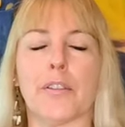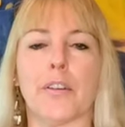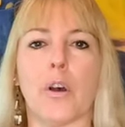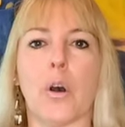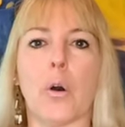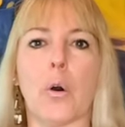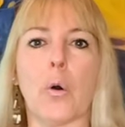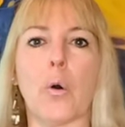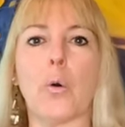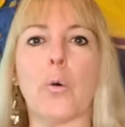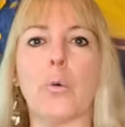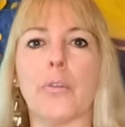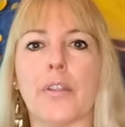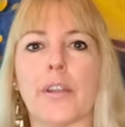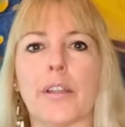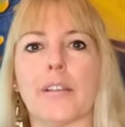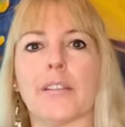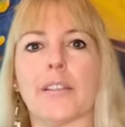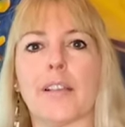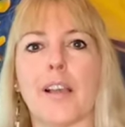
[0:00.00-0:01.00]
the hole
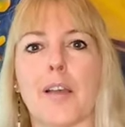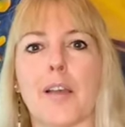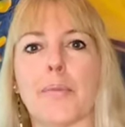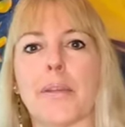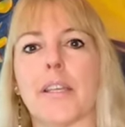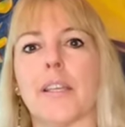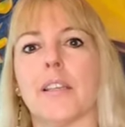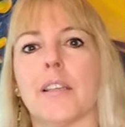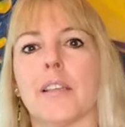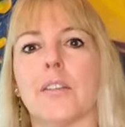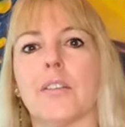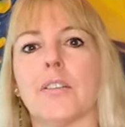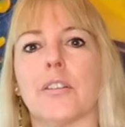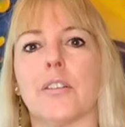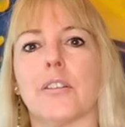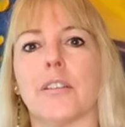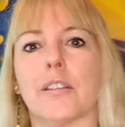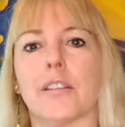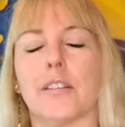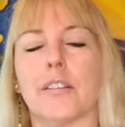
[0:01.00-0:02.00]
that's coming
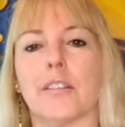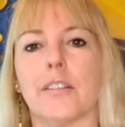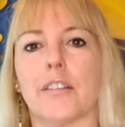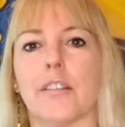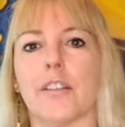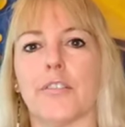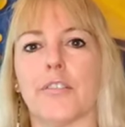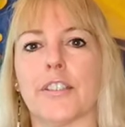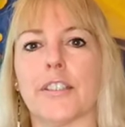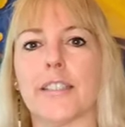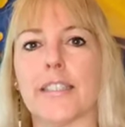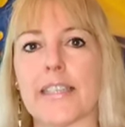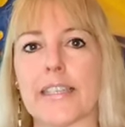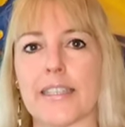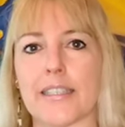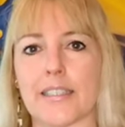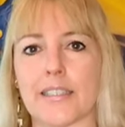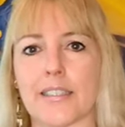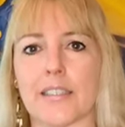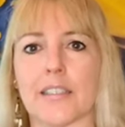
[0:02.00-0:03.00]
into the, the
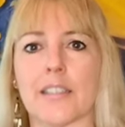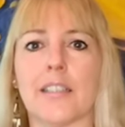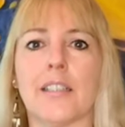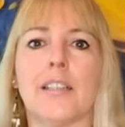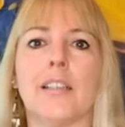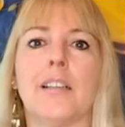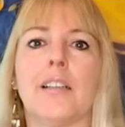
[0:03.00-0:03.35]
lens